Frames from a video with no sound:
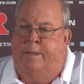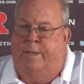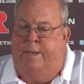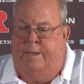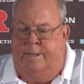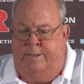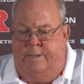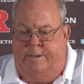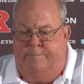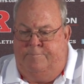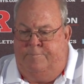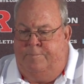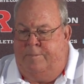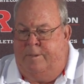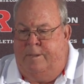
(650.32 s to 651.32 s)
And
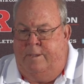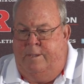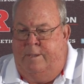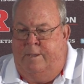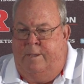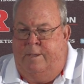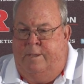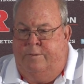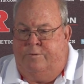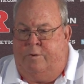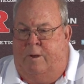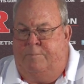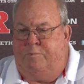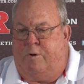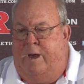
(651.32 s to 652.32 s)
so
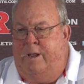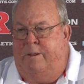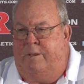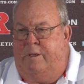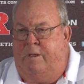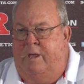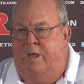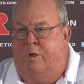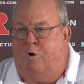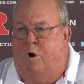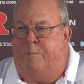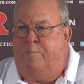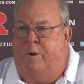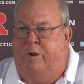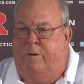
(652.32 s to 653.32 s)
I'm trying to
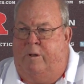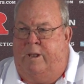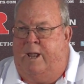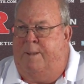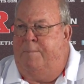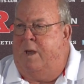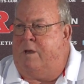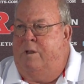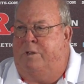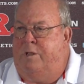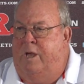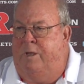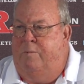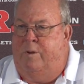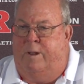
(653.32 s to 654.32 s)
incorporate all that. I'm not going to
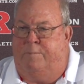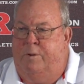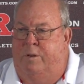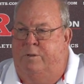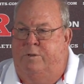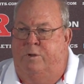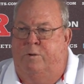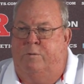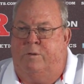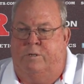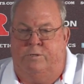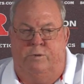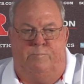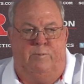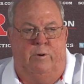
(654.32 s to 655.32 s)
tell you what I'm going to do
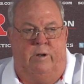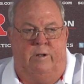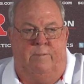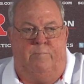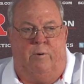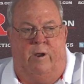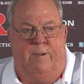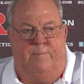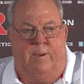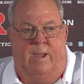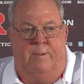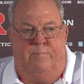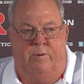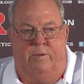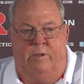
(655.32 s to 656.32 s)
because you'll put it in the
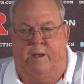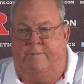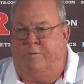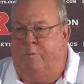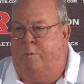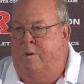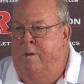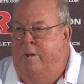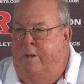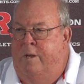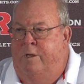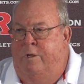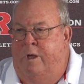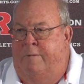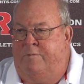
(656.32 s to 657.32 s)
paper. You have
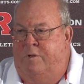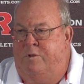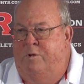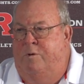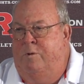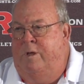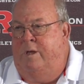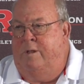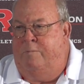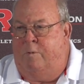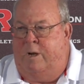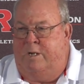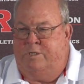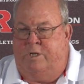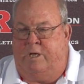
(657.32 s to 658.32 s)
to tune in and
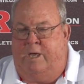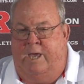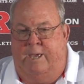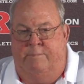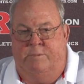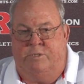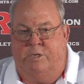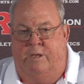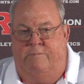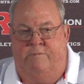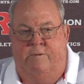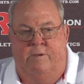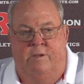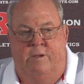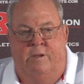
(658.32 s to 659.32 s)
watch the game and see if
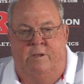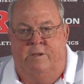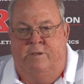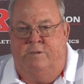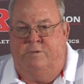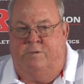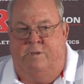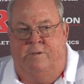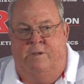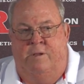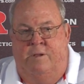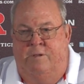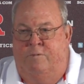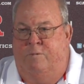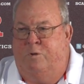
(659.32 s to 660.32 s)

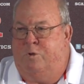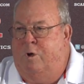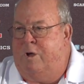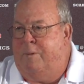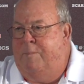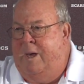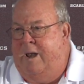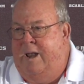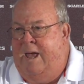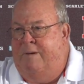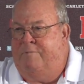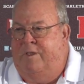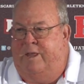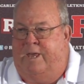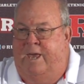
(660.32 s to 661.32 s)
we'll talk about it
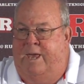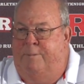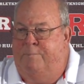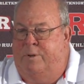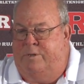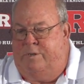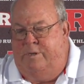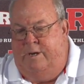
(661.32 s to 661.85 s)
after the game. But,